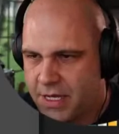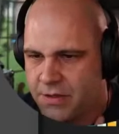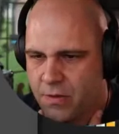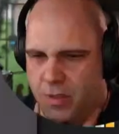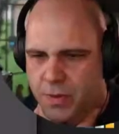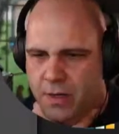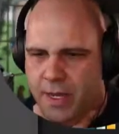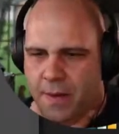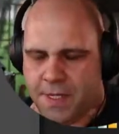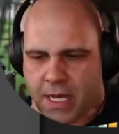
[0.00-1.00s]
are the ones we're going to be
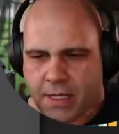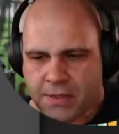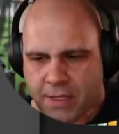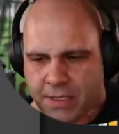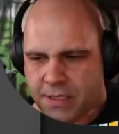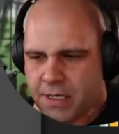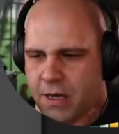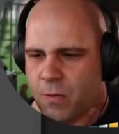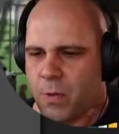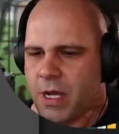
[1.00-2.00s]
updating. So let's
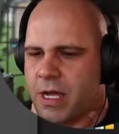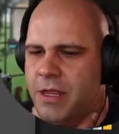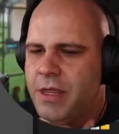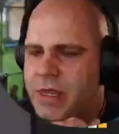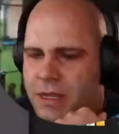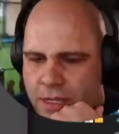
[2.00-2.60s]
start with,